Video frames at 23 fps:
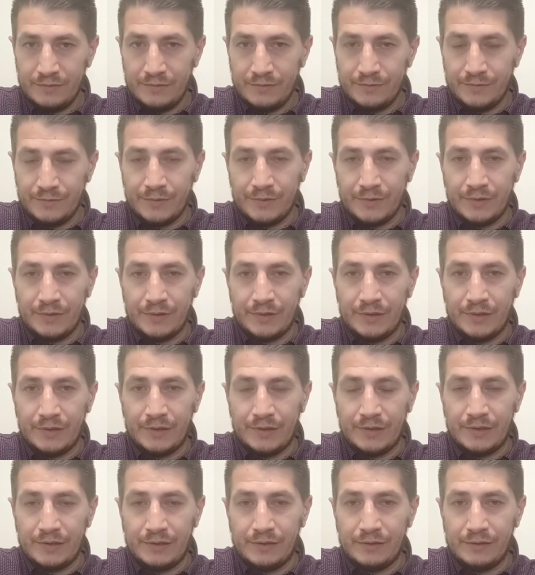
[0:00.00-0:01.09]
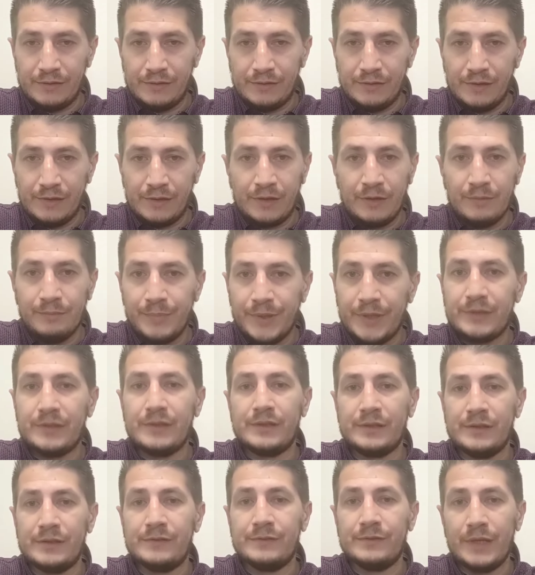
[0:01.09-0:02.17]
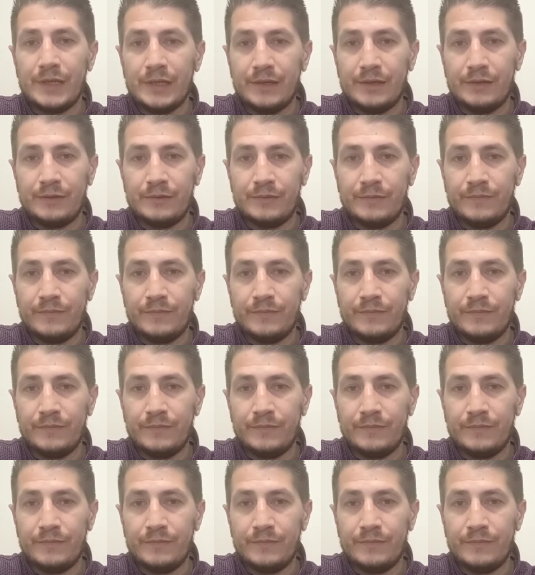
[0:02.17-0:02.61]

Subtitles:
for a competitor's radio,